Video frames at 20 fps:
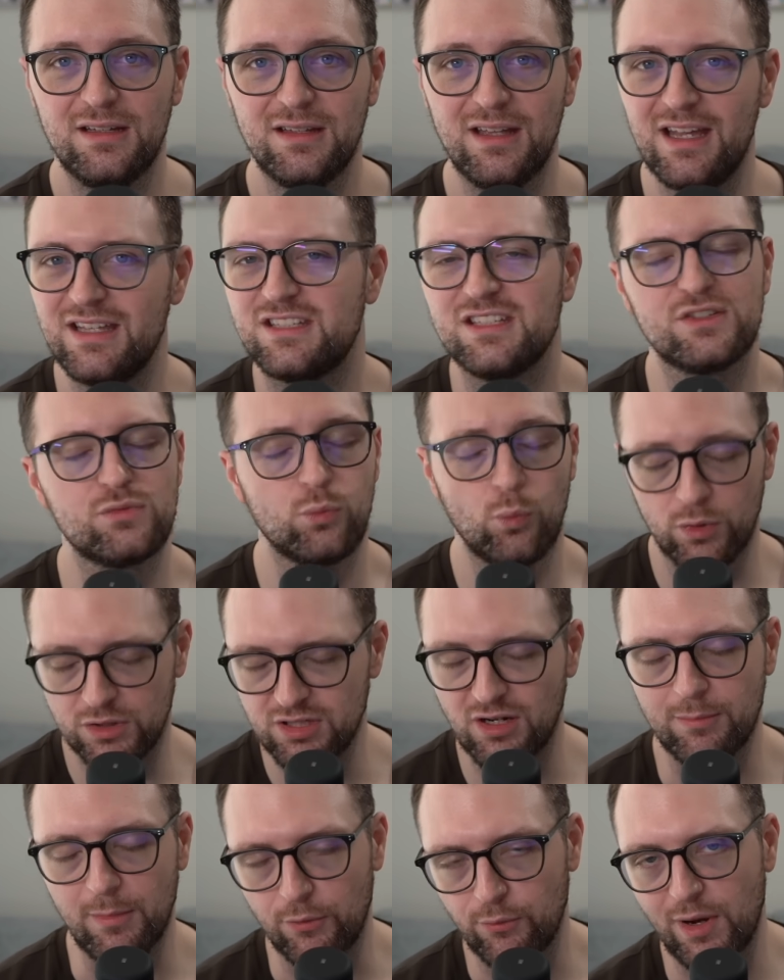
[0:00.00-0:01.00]
It's just we're
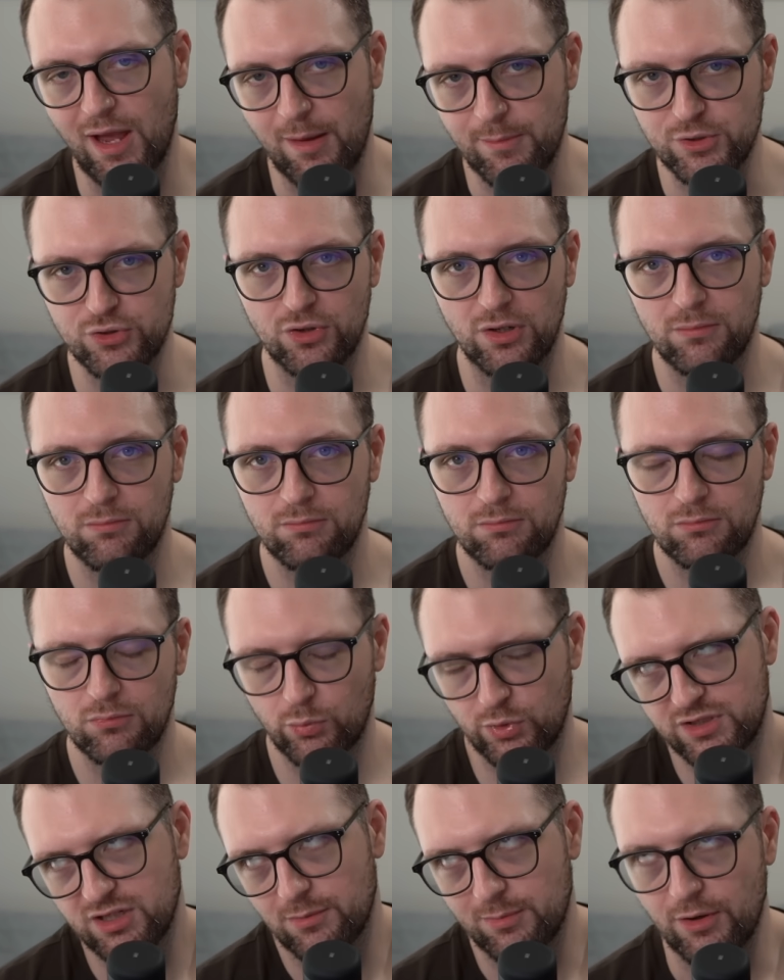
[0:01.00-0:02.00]
talking about Real Madrid.
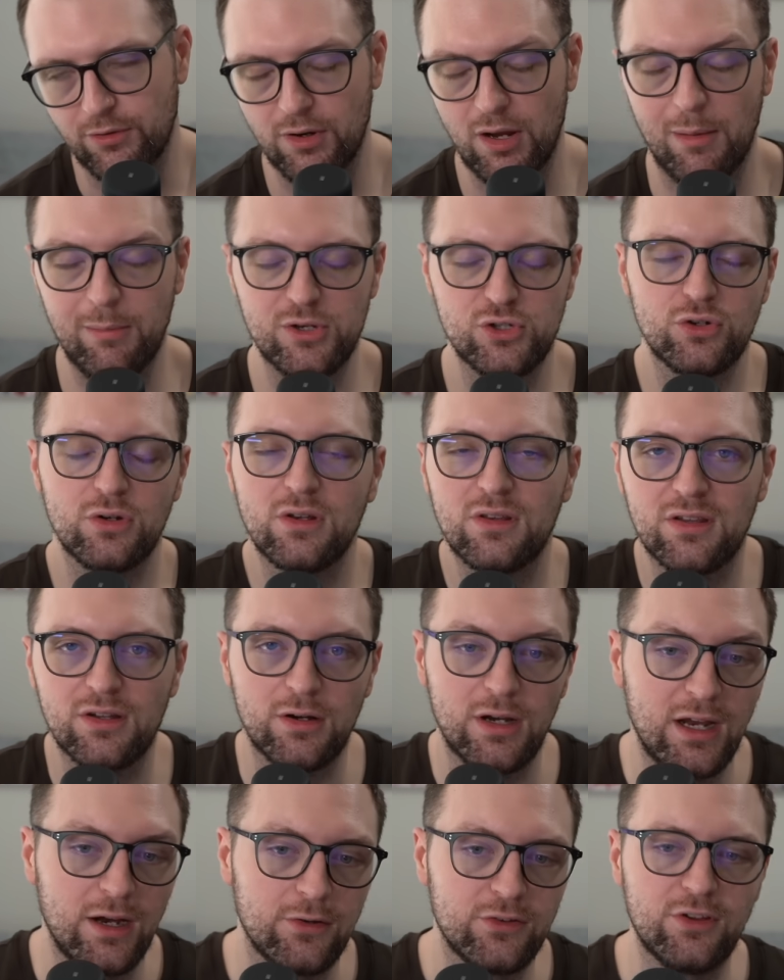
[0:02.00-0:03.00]
We're talking about Real Madrid here.